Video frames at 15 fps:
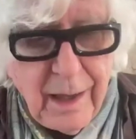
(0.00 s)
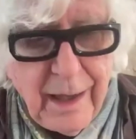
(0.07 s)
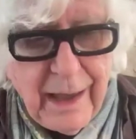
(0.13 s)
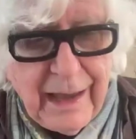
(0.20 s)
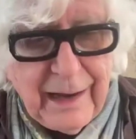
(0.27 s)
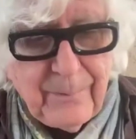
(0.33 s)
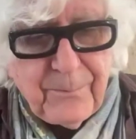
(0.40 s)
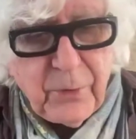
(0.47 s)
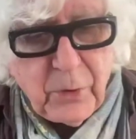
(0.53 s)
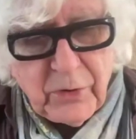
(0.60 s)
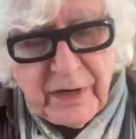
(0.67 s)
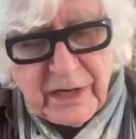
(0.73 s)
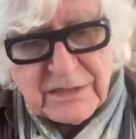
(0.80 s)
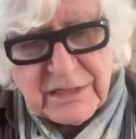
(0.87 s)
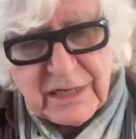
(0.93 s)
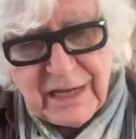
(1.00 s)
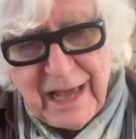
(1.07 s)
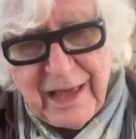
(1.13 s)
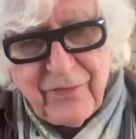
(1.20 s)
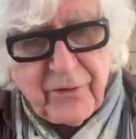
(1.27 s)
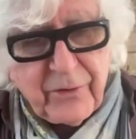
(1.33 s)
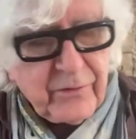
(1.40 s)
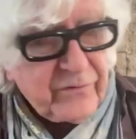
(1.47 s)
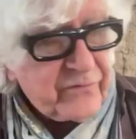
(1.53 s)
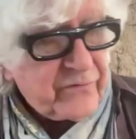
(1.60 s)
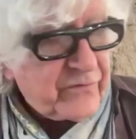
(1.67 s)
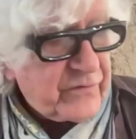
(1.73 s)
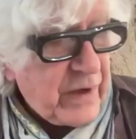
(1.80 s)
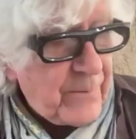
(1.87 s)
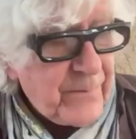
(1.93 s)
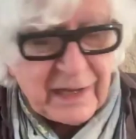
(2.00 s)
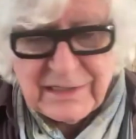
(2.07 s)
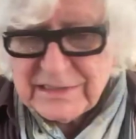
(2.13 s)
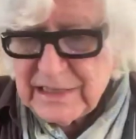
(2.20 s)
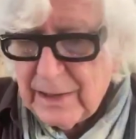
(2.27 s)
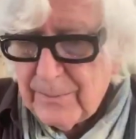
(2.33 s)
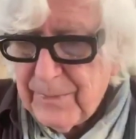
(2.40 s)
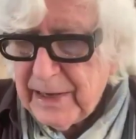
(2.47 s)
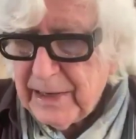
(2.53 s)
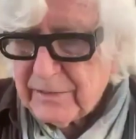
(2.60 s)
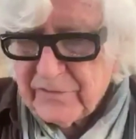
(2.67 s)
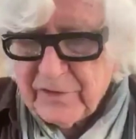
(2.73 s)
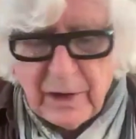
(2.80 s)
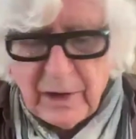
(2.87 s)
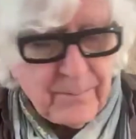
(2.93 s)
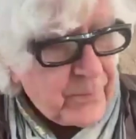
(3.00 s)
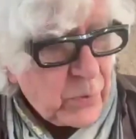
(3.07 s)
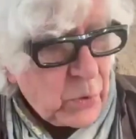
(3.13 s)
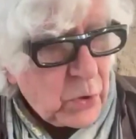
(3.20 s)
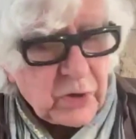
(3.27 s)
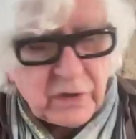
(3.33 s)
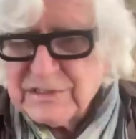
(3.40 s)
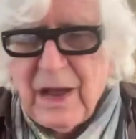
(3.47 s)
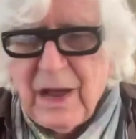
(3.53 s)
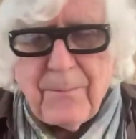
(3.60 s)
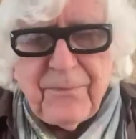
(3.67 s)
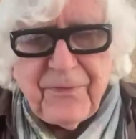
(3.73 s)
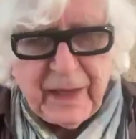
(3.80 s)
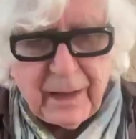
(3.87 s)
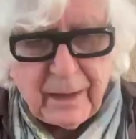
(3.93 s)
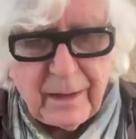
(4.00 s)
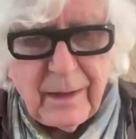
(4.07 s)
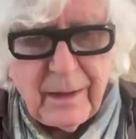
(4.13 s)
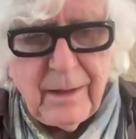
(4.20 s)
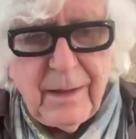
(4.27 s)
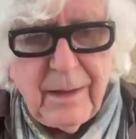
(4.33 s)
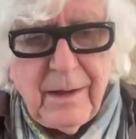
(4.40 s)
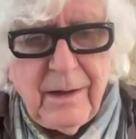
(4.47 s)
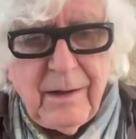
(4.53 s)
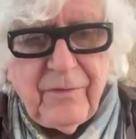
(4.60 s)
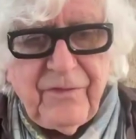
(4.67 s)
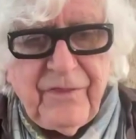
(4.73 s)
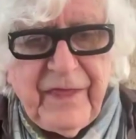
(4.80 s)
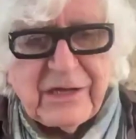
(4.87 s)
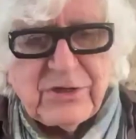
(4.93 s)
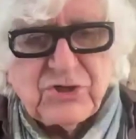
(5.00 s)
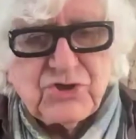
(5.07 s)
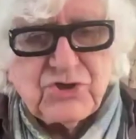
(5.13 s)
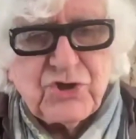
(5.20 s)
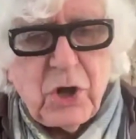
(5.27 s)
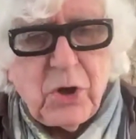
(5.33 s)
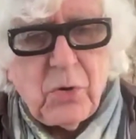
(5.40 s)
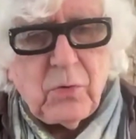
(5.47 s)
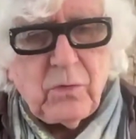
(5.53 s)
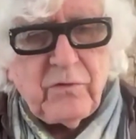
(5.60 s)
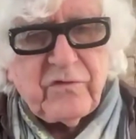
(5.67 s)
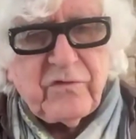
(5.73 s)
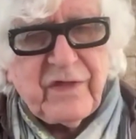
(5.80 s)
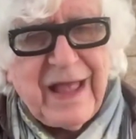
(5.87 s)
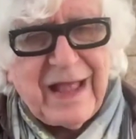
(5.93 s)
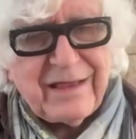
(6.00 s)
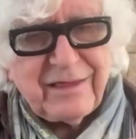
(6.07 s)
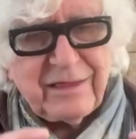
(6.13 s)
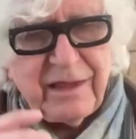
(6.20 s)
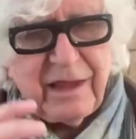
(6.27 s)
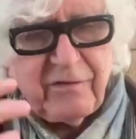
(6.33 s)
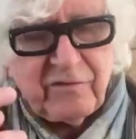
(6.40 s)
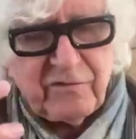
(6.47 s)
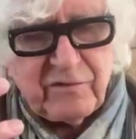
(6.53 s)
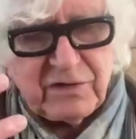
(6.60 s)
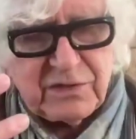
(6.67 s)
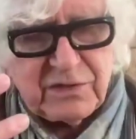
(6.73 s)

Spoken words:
and putting together some exhibit, some book, something that shows that this